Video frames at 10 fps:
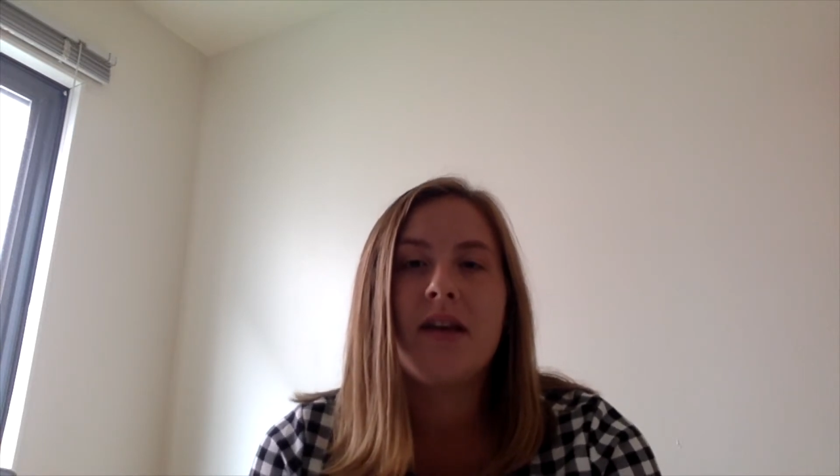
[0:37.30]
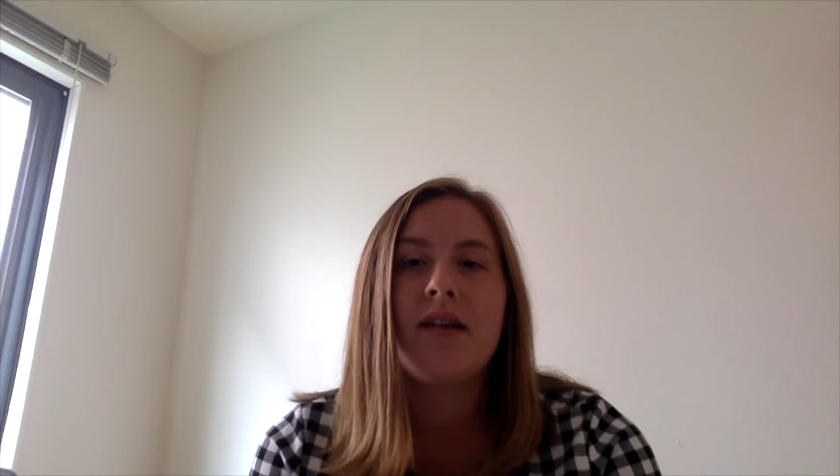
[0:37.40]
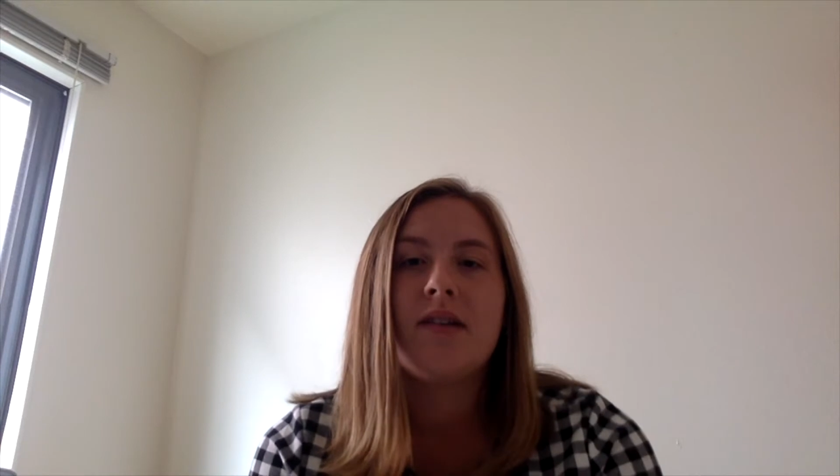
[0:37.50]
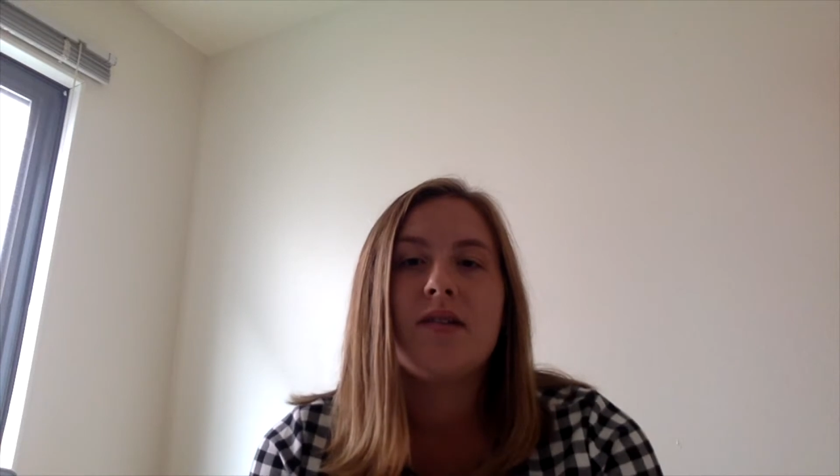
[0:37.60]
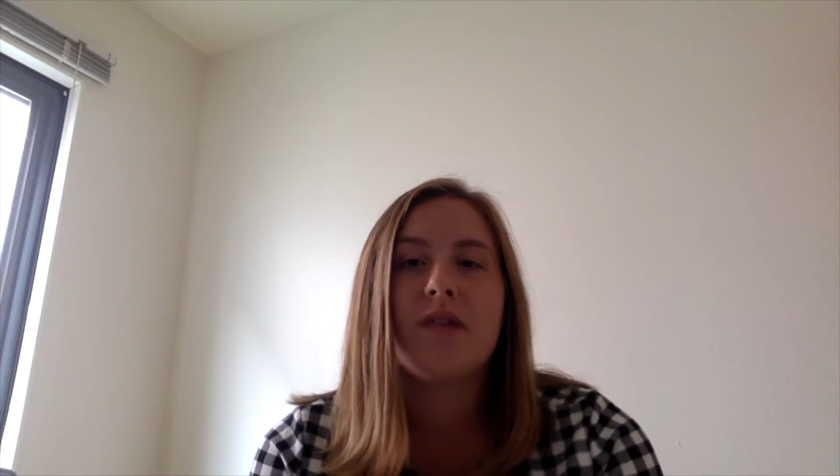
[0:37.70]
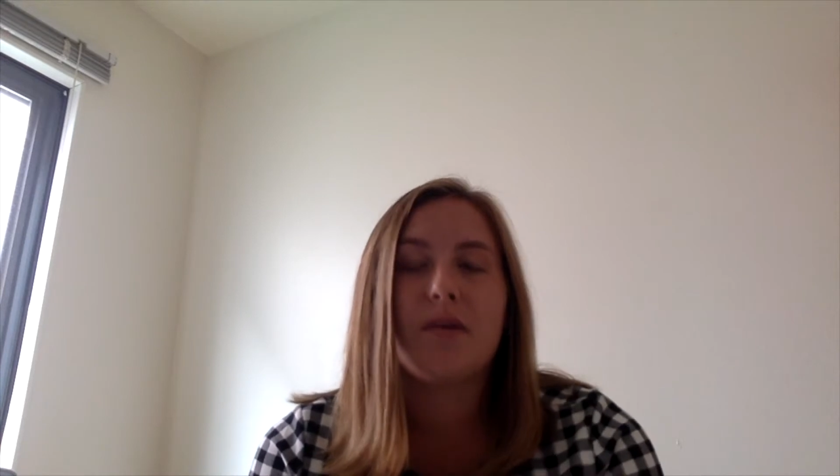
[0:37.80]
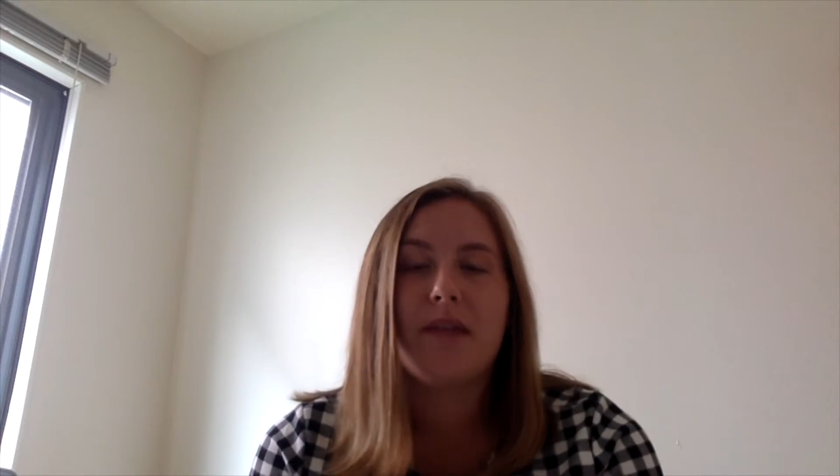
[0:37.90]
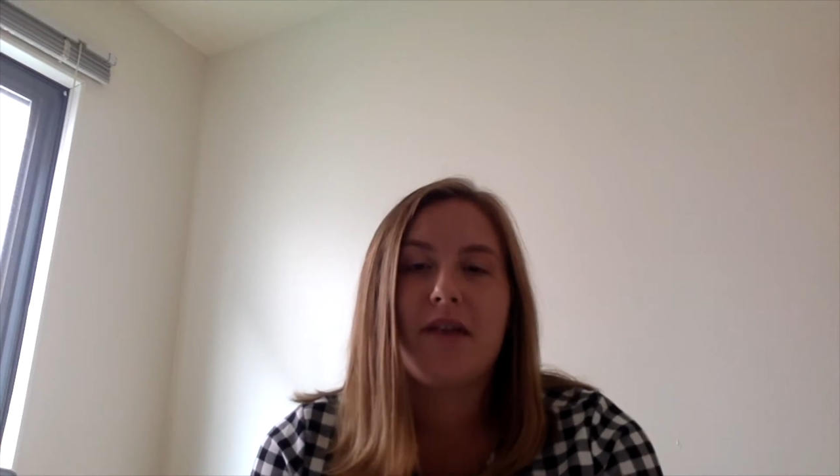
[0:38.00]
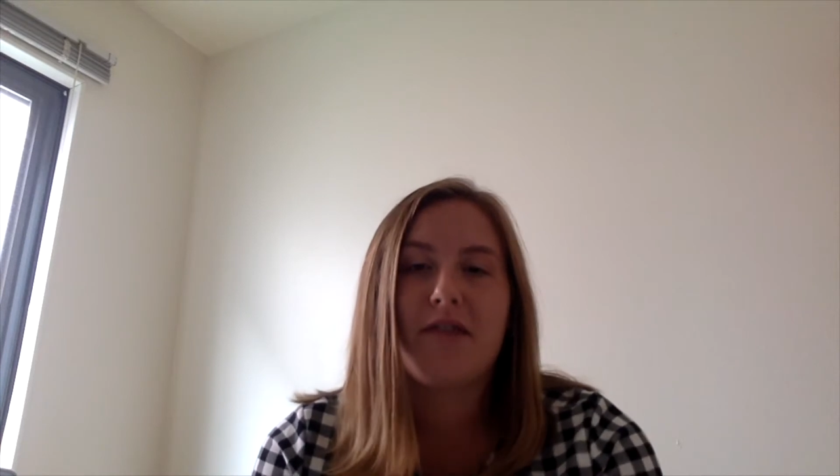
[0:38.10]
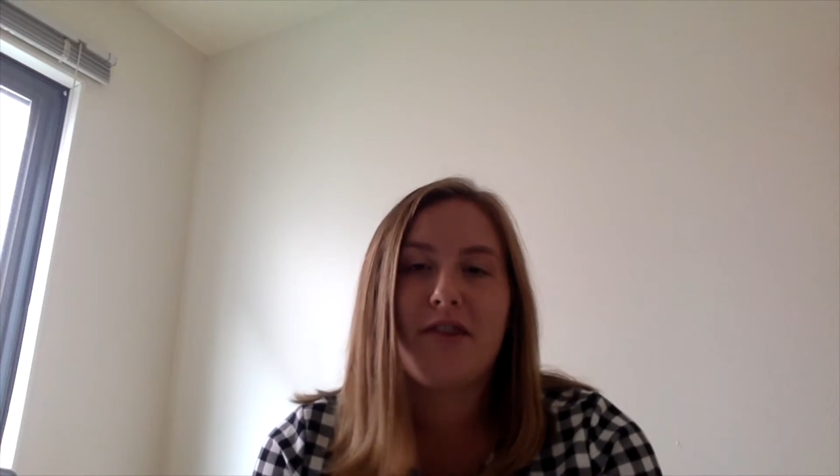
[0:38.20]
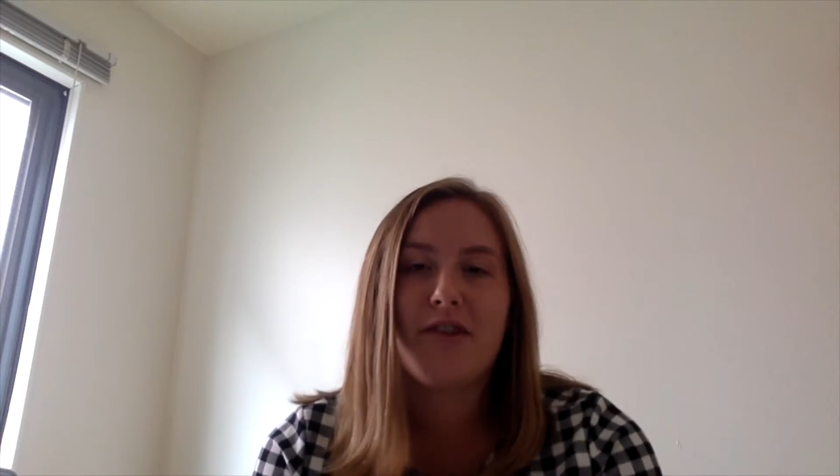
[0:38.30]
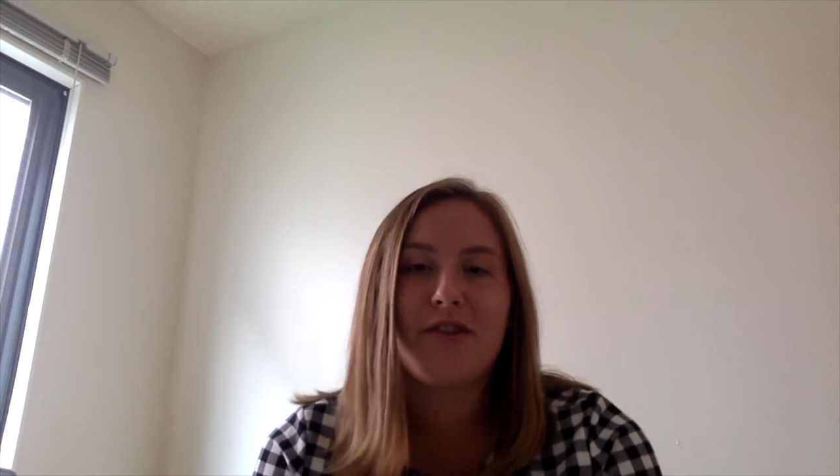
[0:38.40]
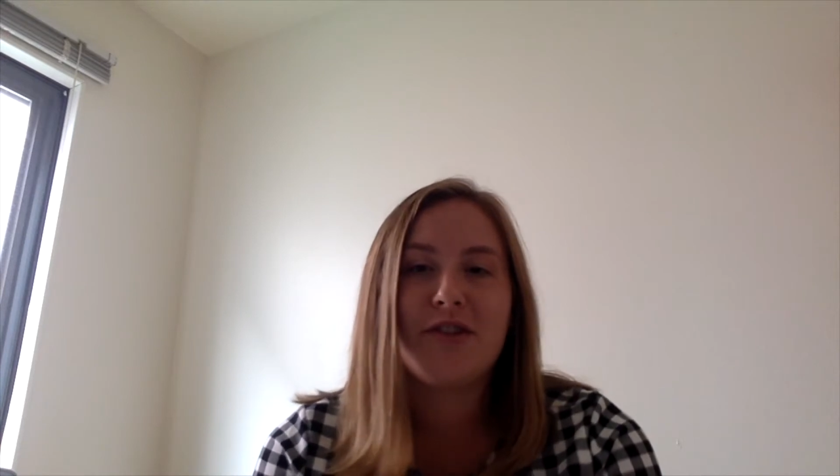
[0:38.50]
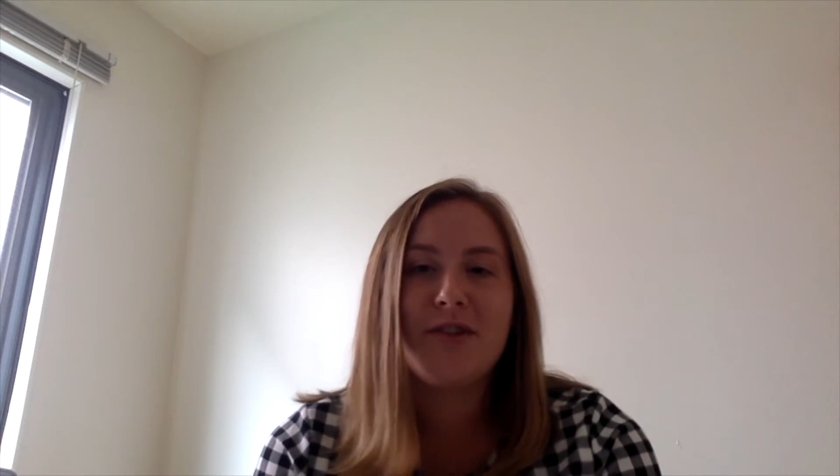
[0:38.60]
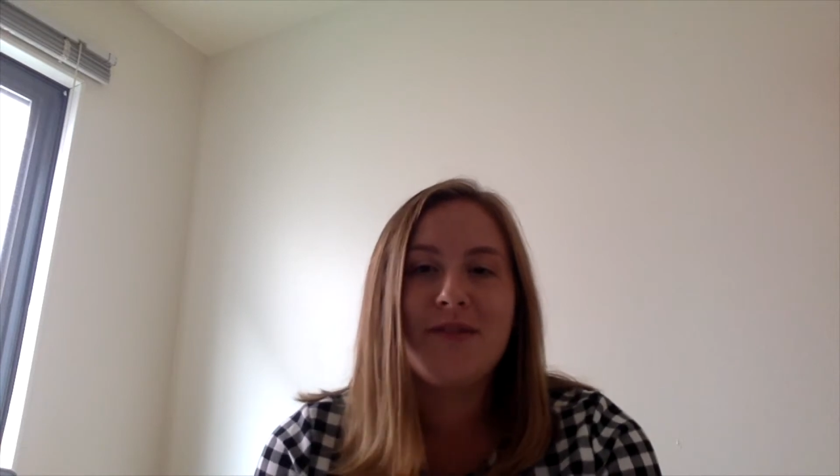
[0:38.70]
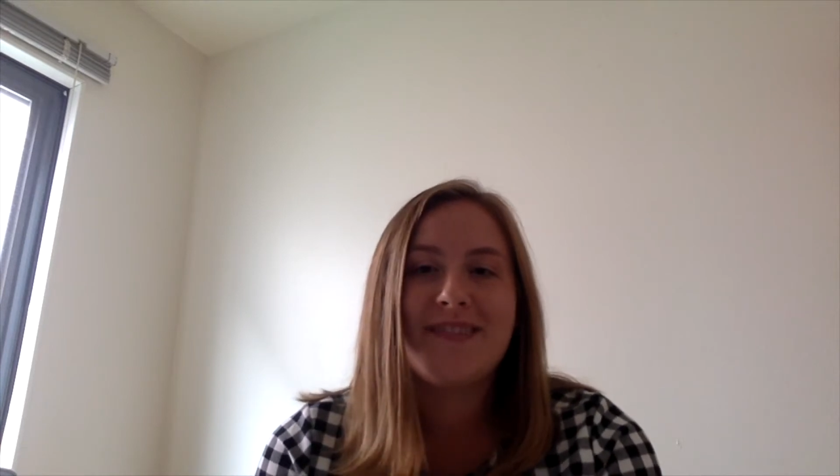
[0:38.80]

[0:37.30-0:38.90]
So without further ado,